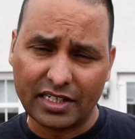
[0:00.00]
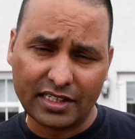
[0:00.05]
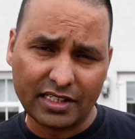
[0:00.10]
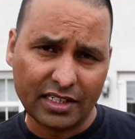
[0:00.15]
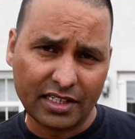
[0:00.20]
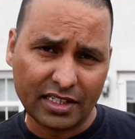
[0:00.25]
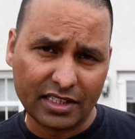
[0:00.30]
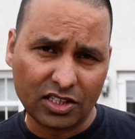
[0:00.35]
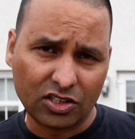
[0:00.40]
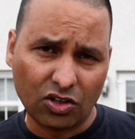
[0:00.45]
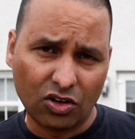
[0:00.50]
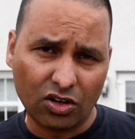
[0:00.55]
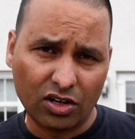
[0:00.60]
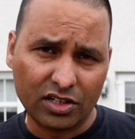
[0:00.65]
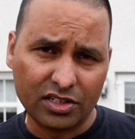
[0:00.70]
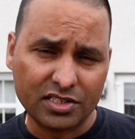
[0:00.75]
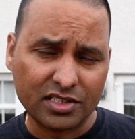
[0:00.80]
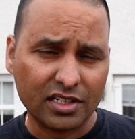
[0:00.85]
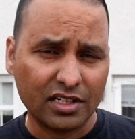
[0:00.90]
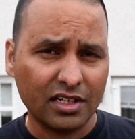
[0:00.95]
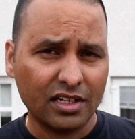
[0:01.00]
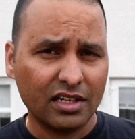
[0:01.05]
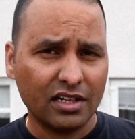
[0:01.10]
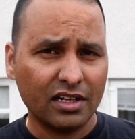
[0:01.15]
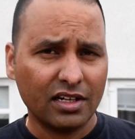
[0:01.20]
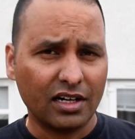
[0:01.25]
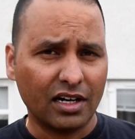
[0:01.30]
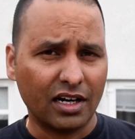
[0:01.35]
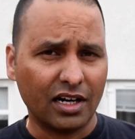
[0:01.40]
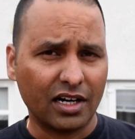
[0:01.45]
degree at the college
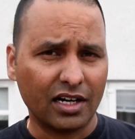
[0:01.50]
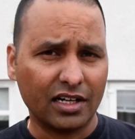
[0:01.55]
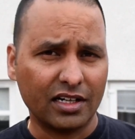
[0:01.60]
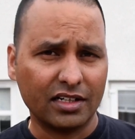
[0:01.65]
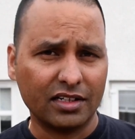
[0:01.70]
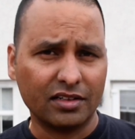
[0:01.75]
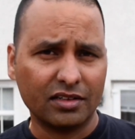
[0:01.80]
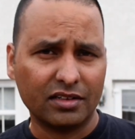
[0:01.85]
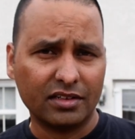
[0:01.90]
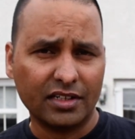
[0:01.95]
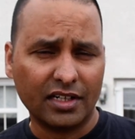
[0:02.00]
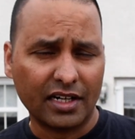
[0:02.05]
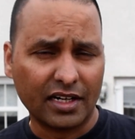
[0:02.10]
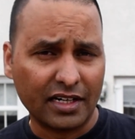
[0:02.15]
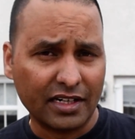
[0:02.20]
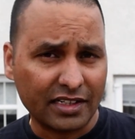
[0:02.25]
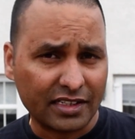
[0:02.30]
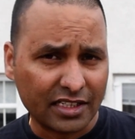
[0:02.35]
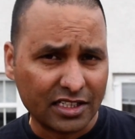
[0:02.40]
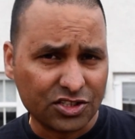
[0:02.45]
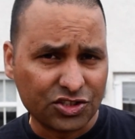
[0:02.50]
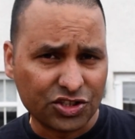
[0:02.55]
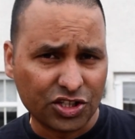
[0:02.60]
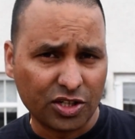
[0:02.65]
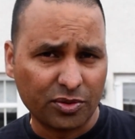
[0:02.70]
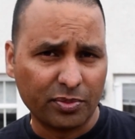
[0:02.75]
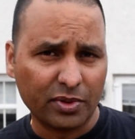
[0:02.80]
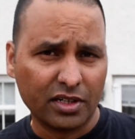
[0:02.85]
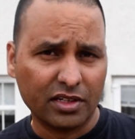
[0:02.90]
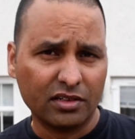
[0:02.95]
and did an
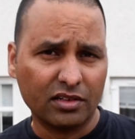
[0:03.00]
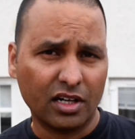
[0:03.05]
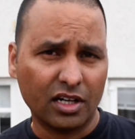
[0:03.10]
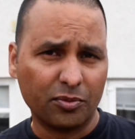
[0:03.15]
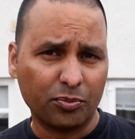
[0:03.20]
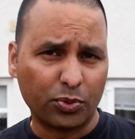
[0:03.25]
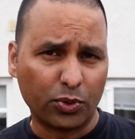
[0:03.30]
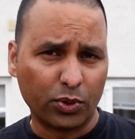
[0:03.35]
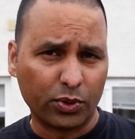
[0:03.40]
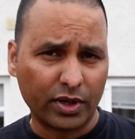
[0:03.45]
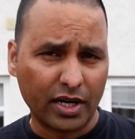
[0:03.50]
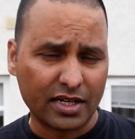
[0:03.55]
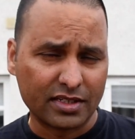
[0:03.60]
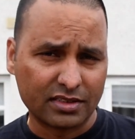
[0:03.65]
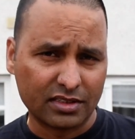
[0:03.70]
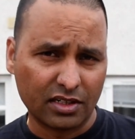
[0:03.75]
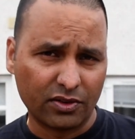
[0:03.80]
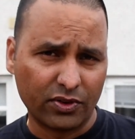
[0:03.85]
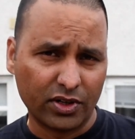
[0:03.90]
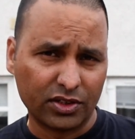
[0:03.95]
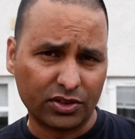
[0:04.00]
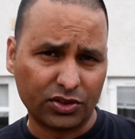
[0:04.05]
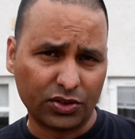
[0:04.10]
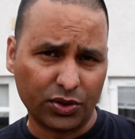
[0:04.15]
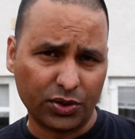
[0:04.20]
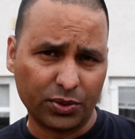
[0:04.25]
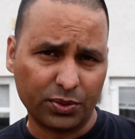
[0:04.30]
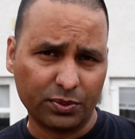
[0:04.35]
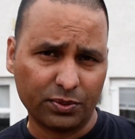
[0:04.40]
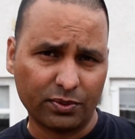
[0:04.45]
internship and progressed their way
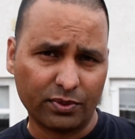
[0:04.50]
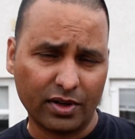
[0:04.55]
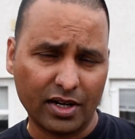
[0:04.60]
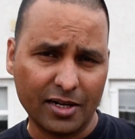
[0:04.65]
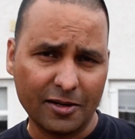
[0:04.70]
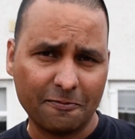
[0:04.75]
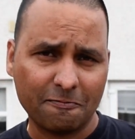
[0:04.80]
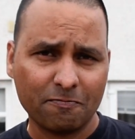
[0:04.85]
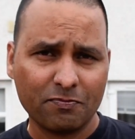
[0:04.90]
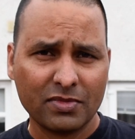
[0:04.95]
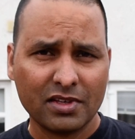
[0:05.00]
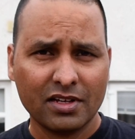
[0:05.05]
through, right?